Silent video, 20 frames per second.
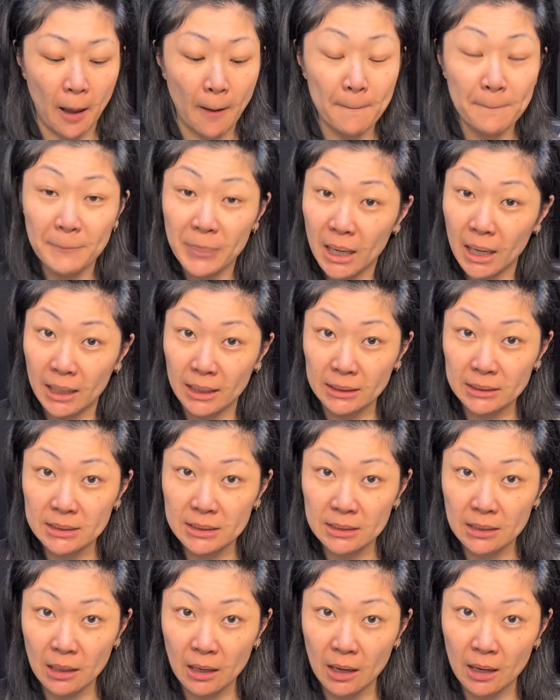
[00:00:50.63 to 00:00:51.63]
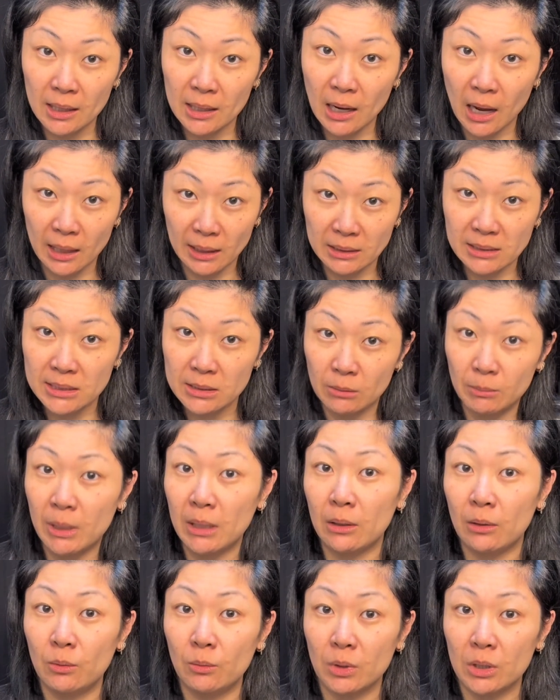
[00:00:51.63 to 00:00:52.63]
But I can still make
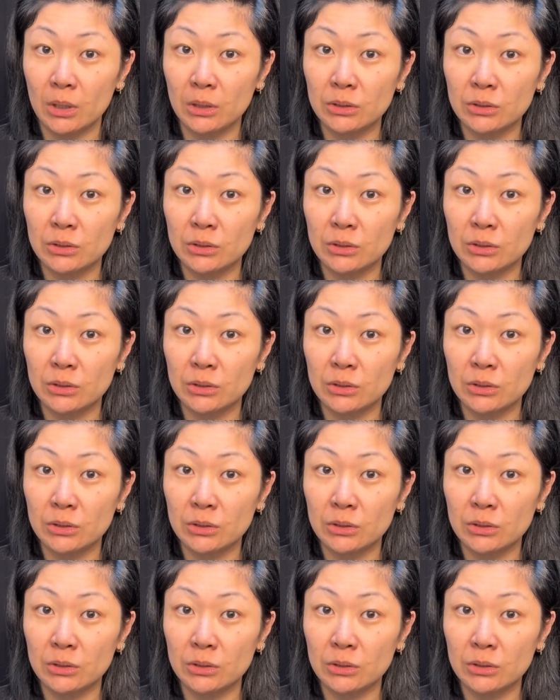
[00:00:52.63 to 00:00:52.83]
it work.